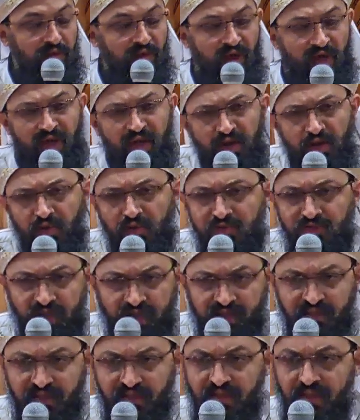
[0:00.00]
And he knows
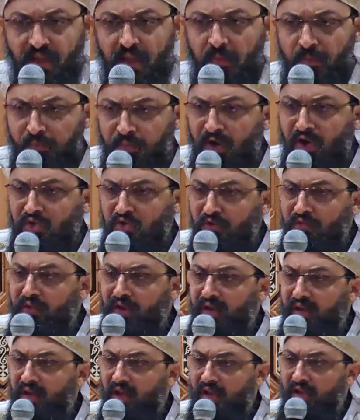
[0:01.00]
that's part of
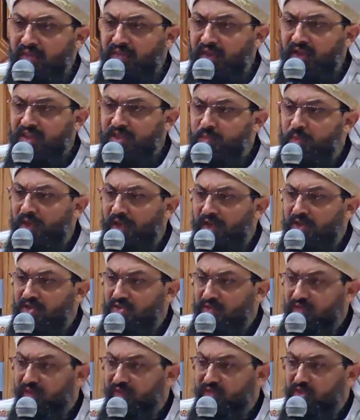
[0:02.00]
the experience
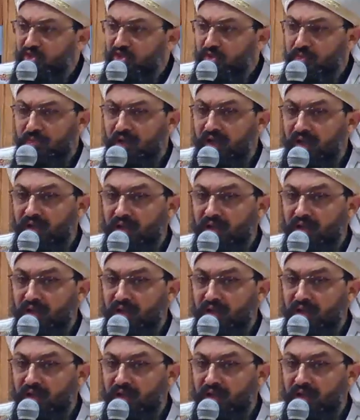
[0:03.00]
of a fisherman.